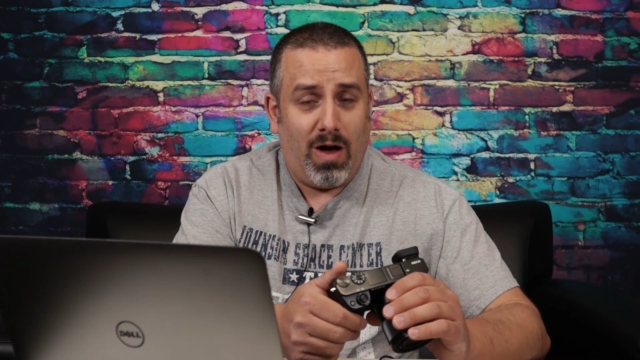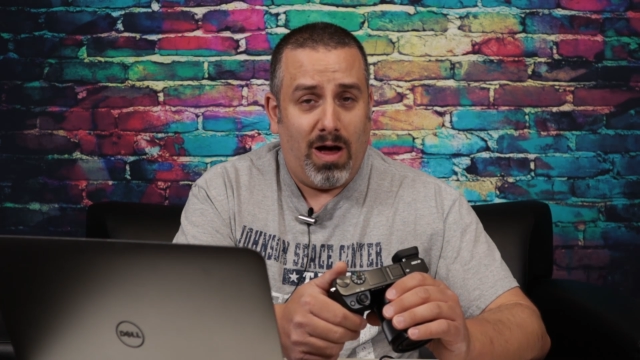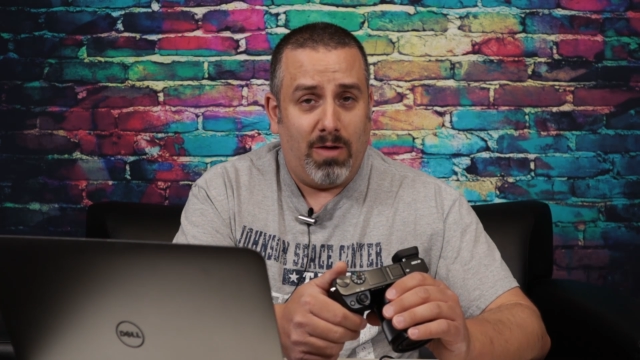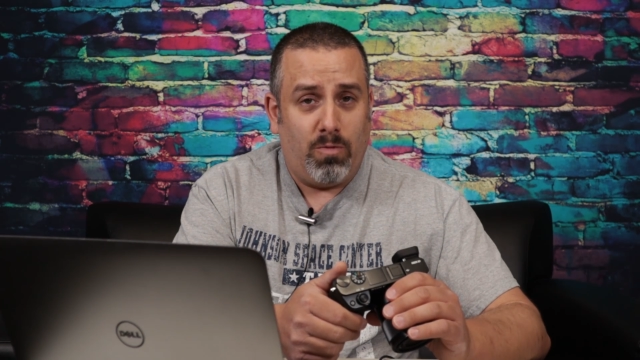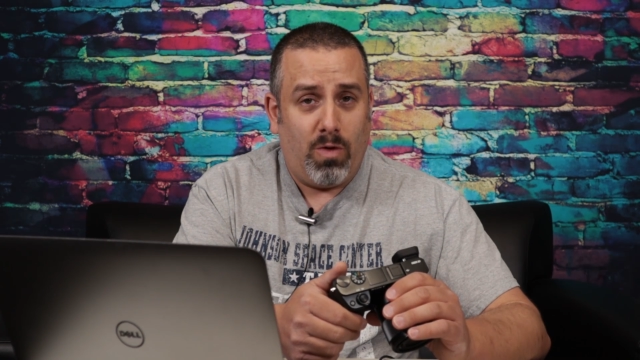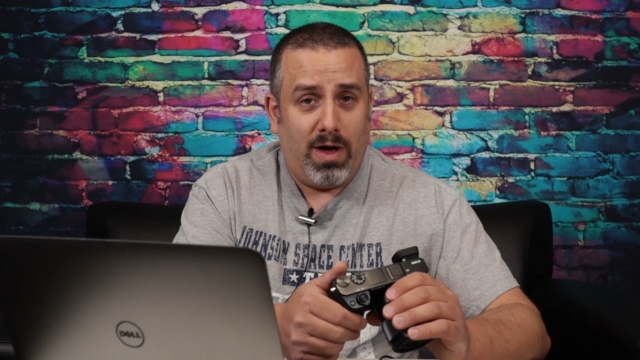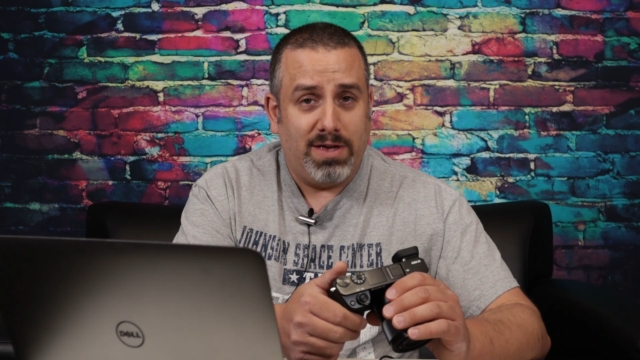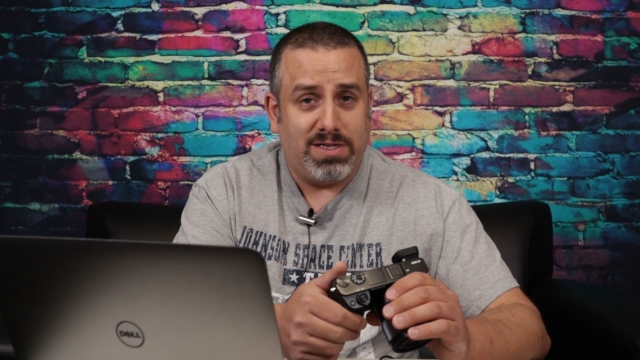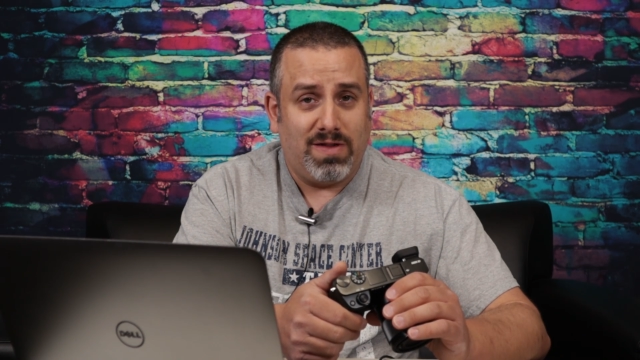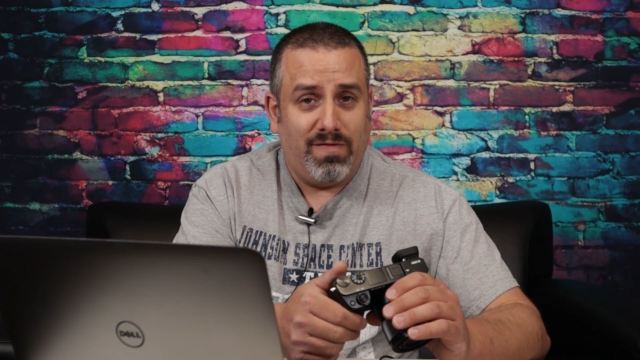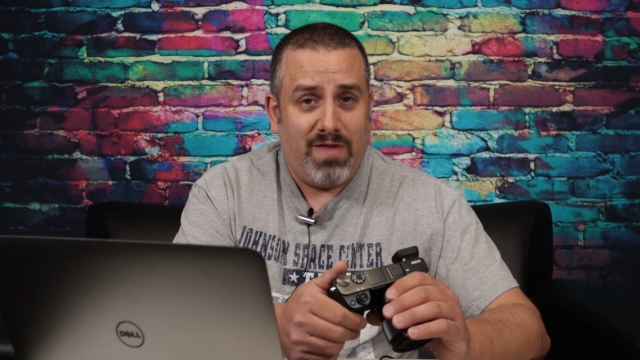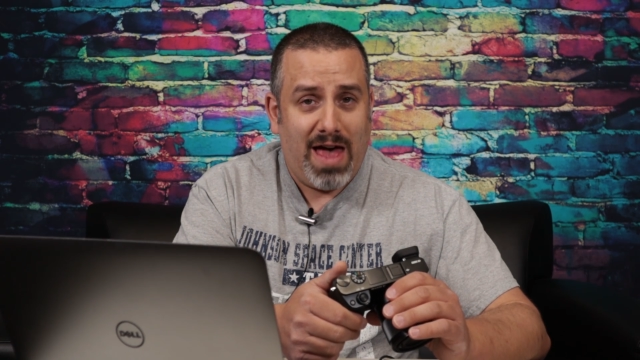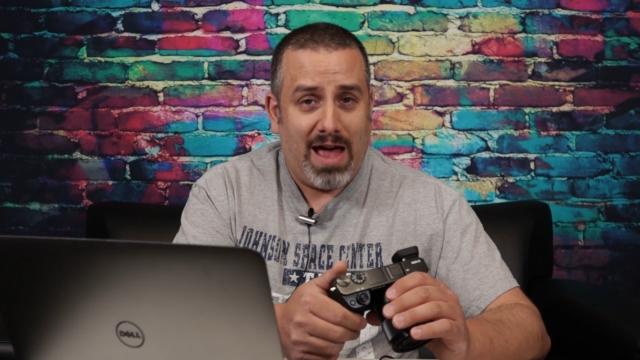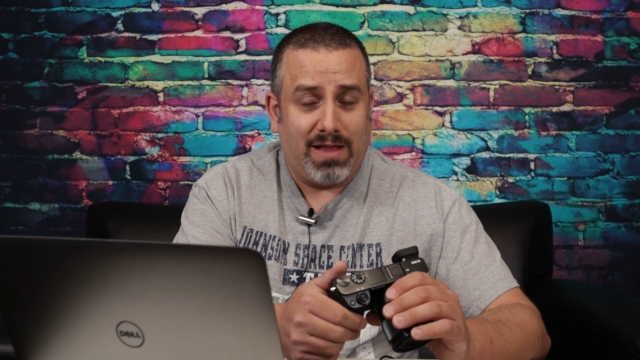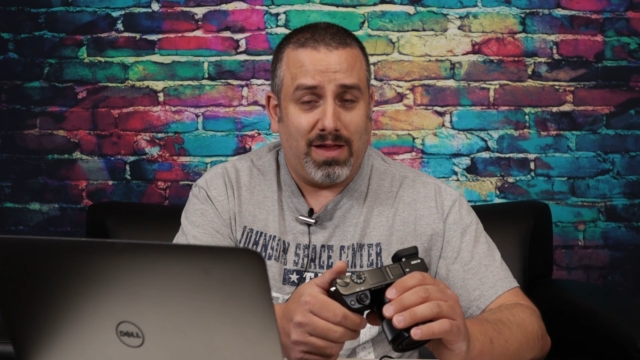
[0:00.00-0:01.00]
on was the
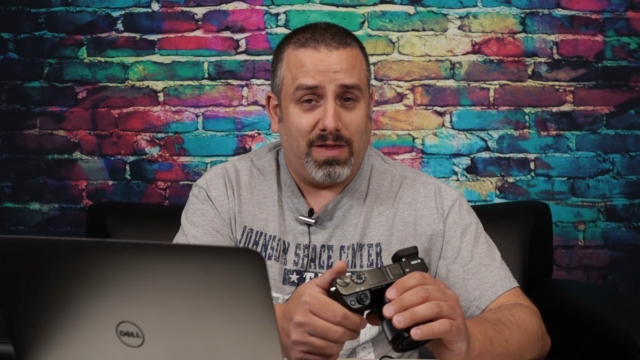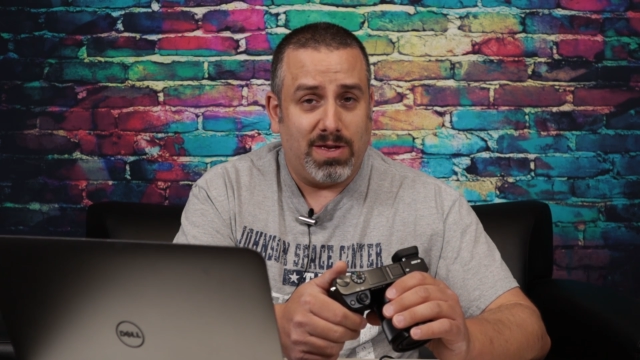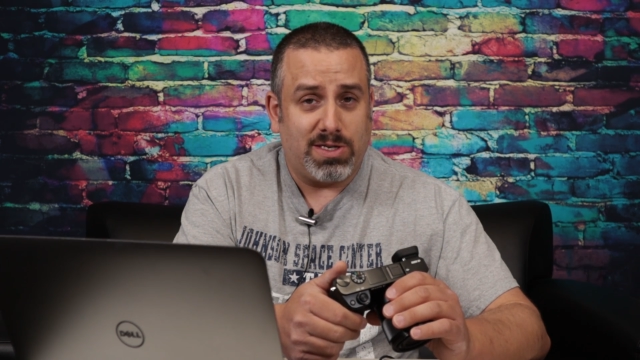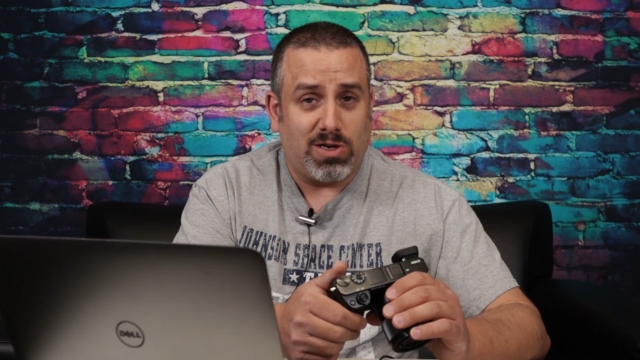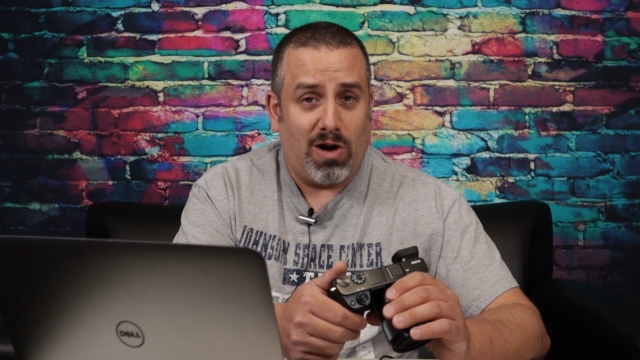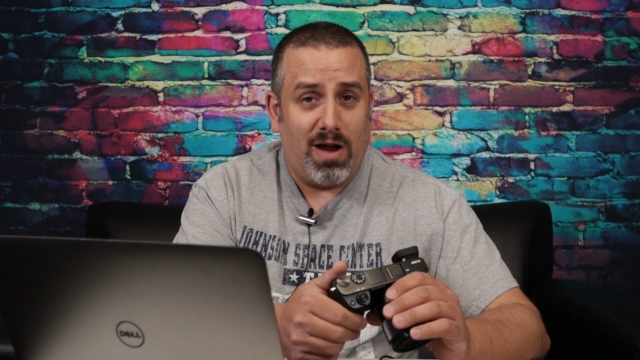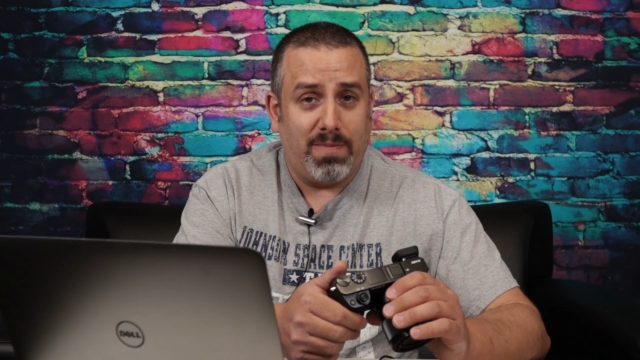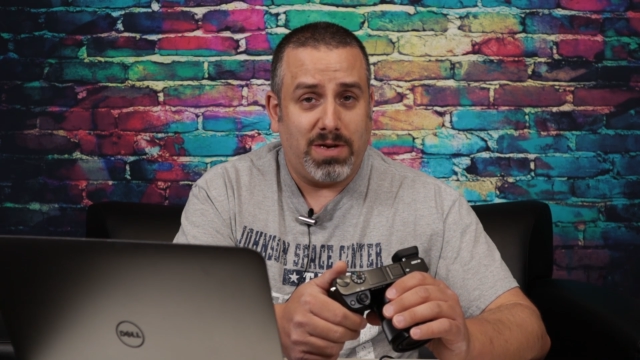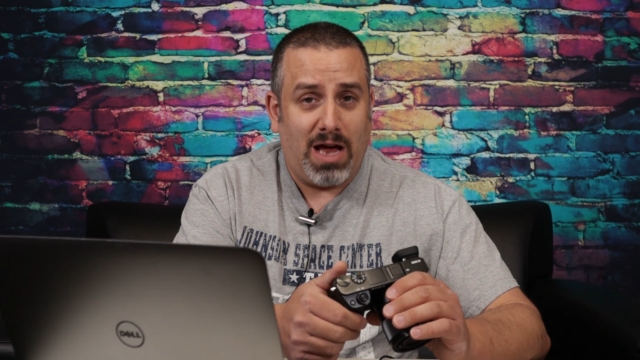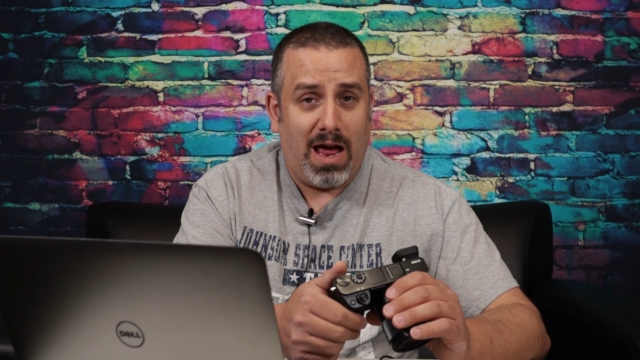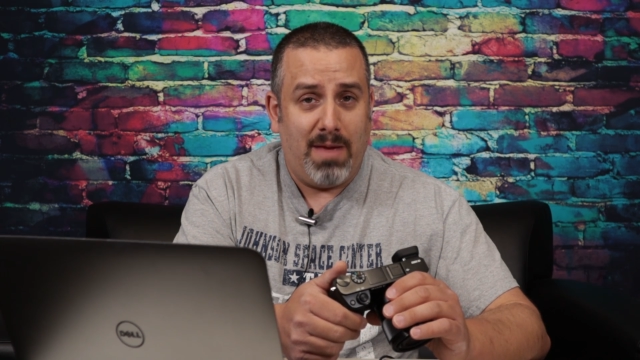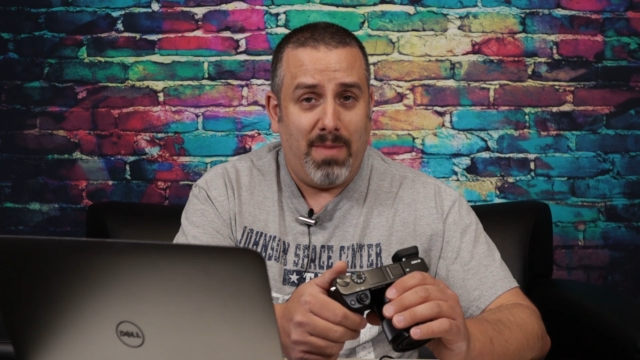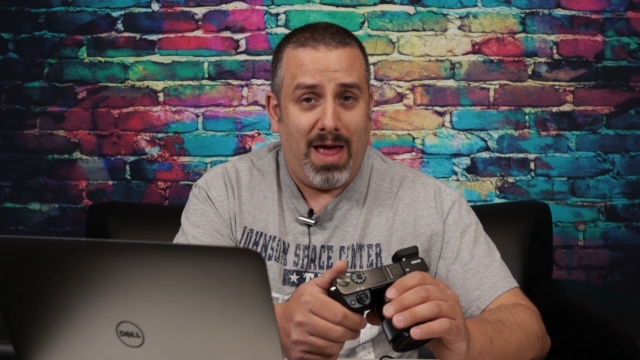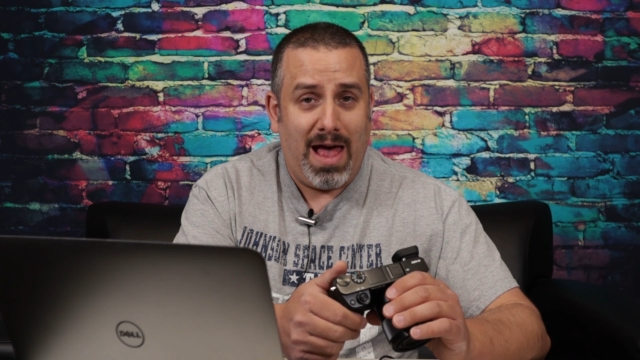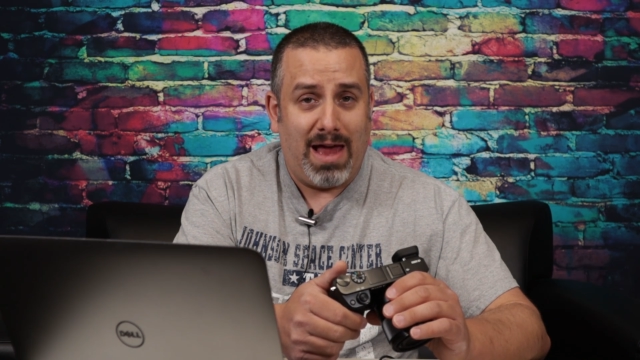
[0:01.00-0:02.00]
fact that the startup
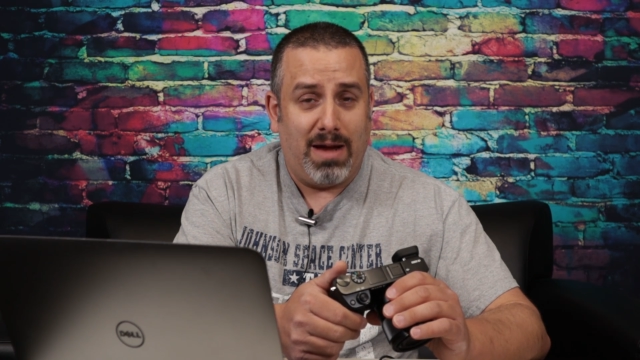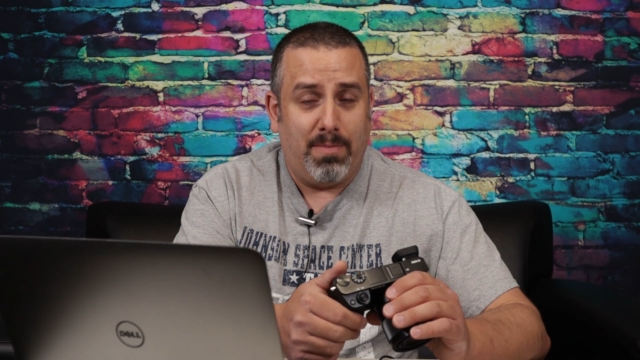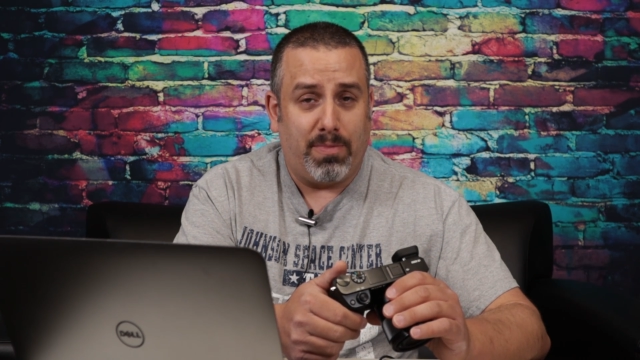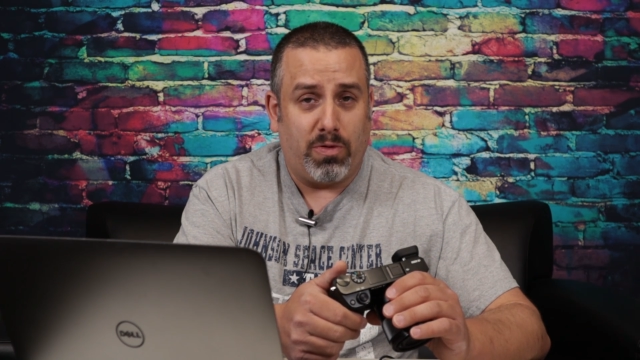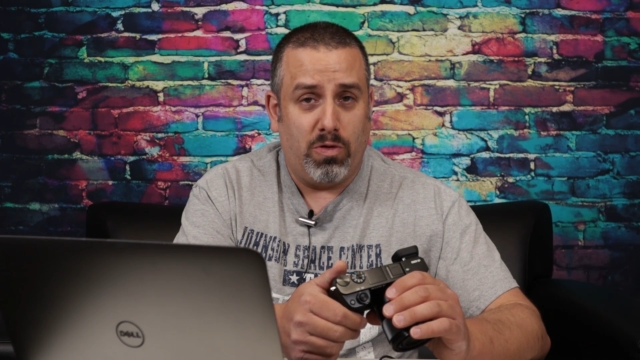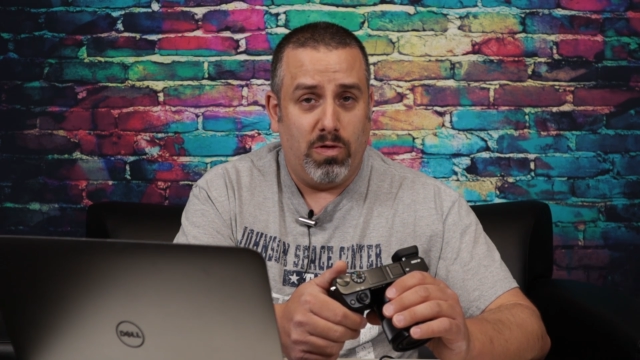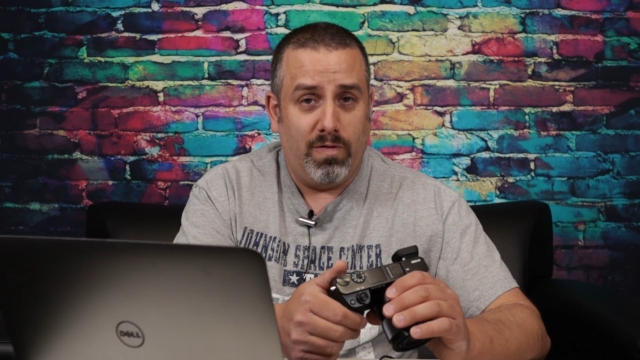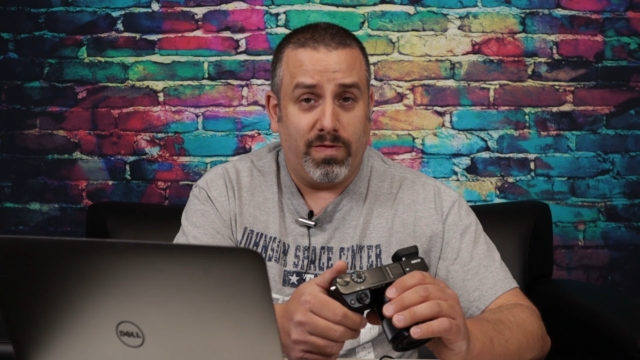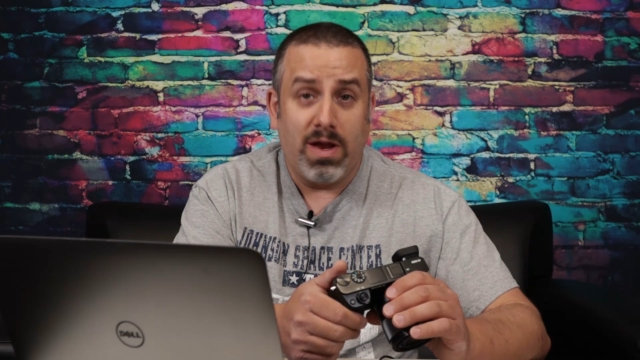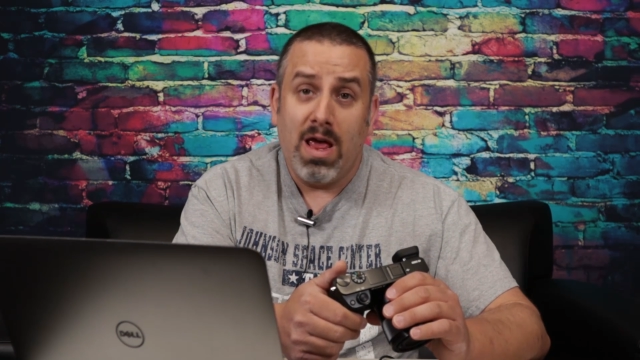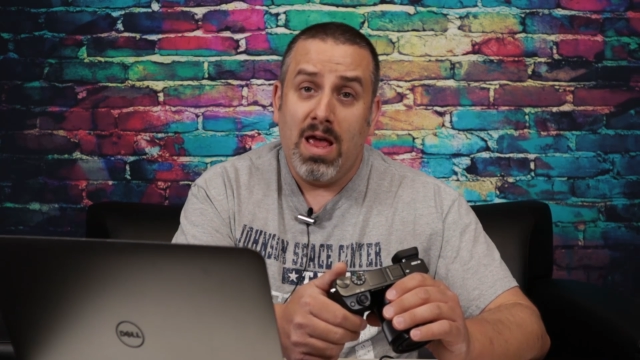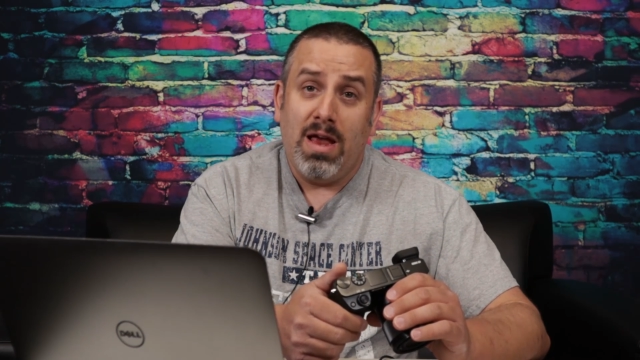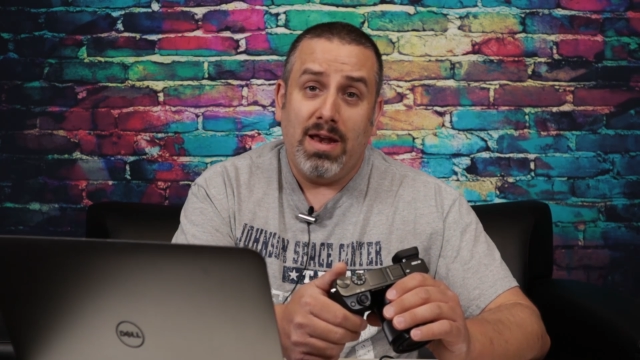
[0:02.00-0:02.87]
time had improved.